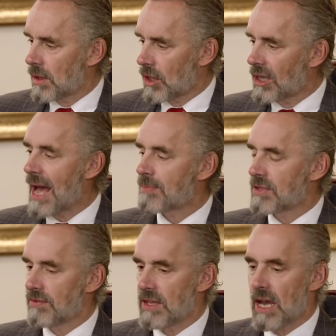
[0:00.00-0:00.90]

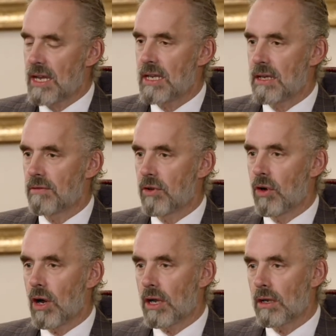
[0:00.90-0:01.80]
collapse of the idea of
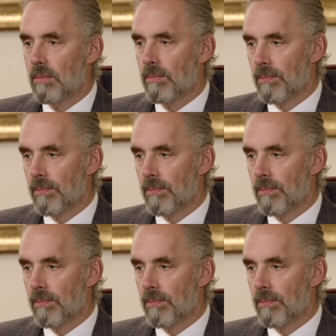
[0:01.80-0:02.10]
God,